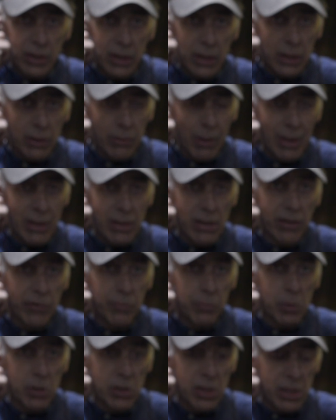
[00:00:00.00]
the
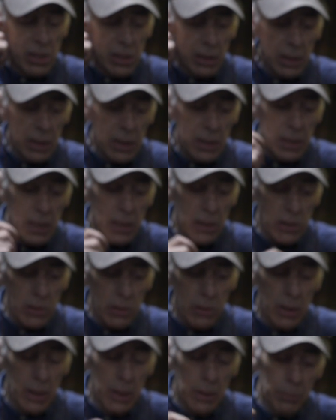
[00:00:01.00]
crankshaft positioning
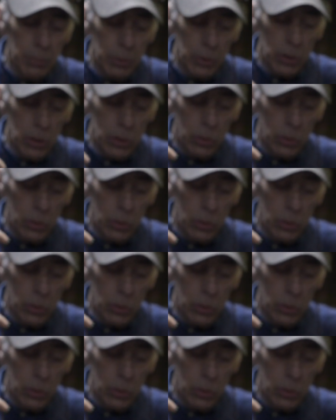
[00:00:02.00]
sensor input